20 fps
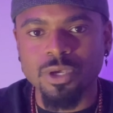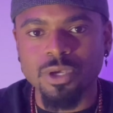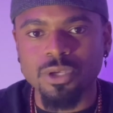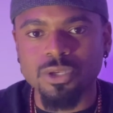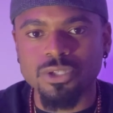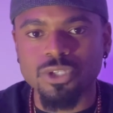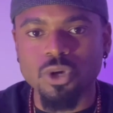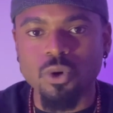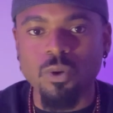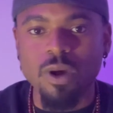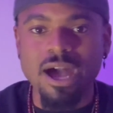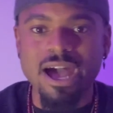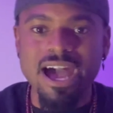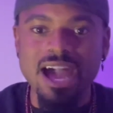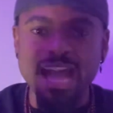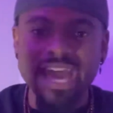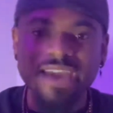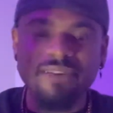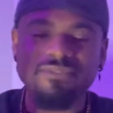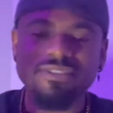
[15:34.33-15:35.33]
So
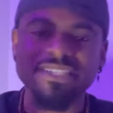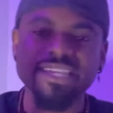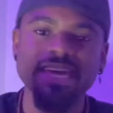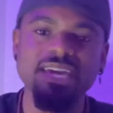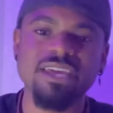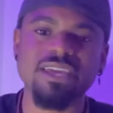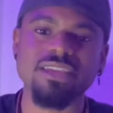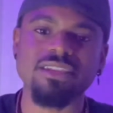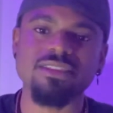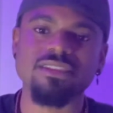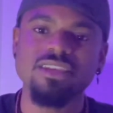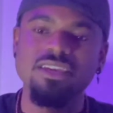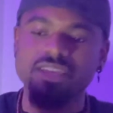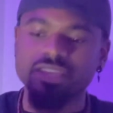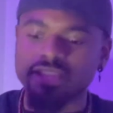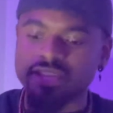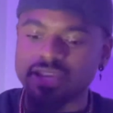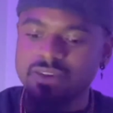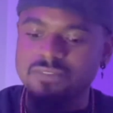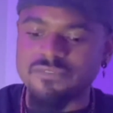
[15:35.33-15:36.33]
I've taken the
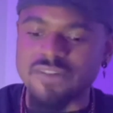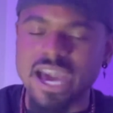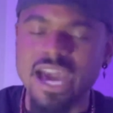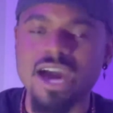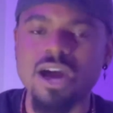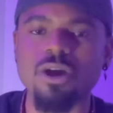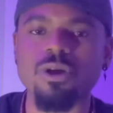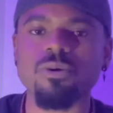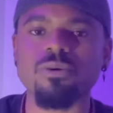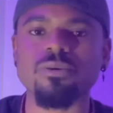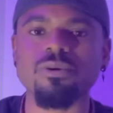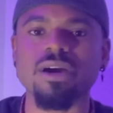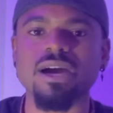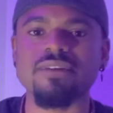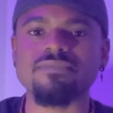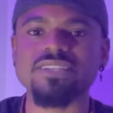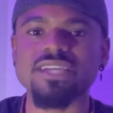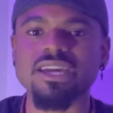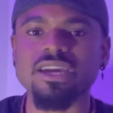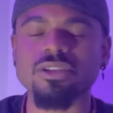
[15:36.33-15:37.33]
vow,
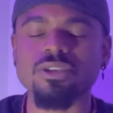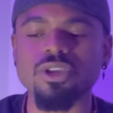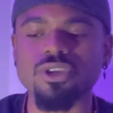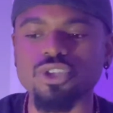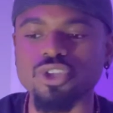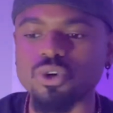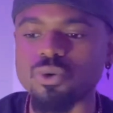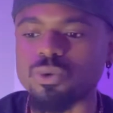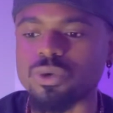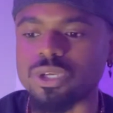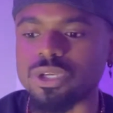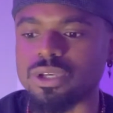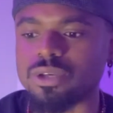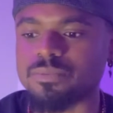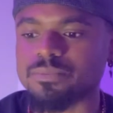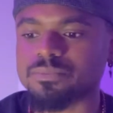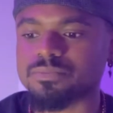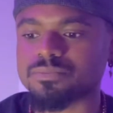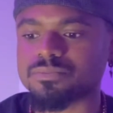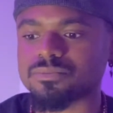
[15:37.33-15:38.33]
I've taken the duty
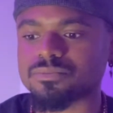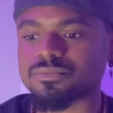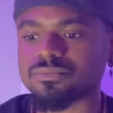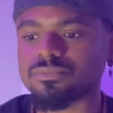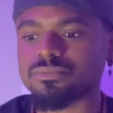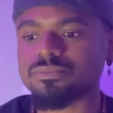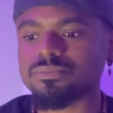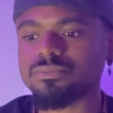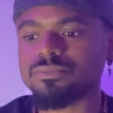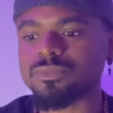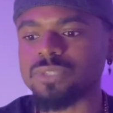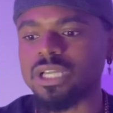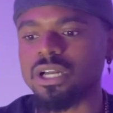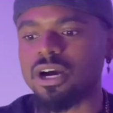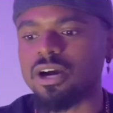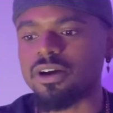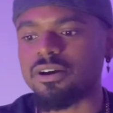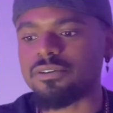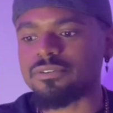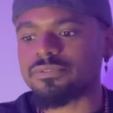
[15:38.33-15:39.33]

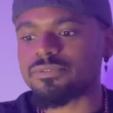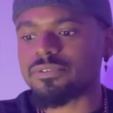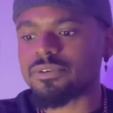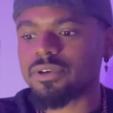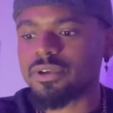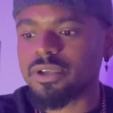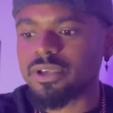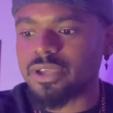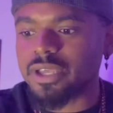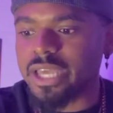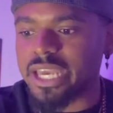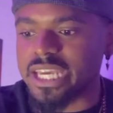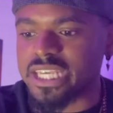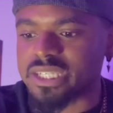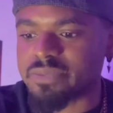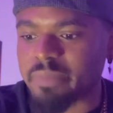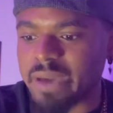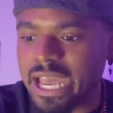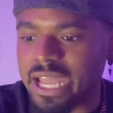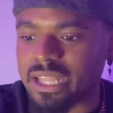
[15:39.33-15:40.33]
of
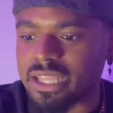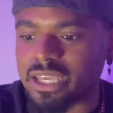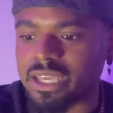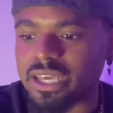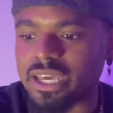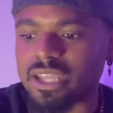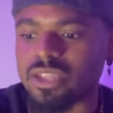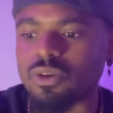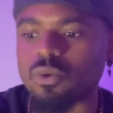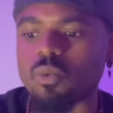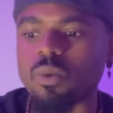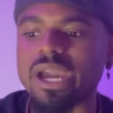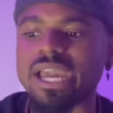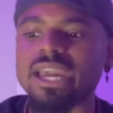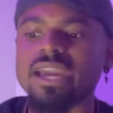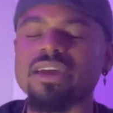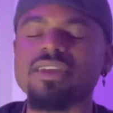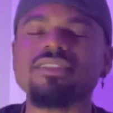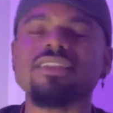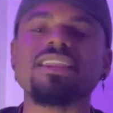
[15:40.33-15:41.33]
expanding in the
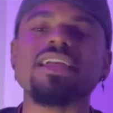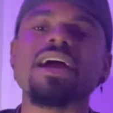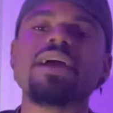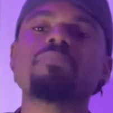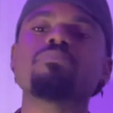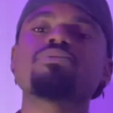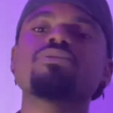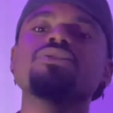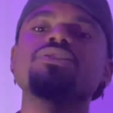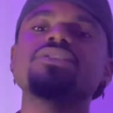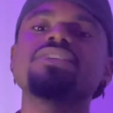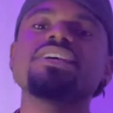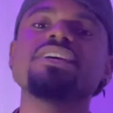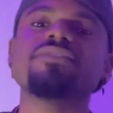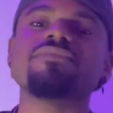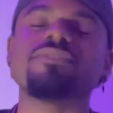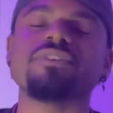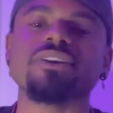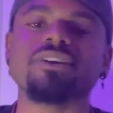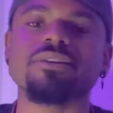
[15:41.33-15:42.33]
way that I am
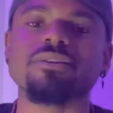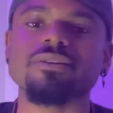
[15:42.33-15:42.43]
perceiving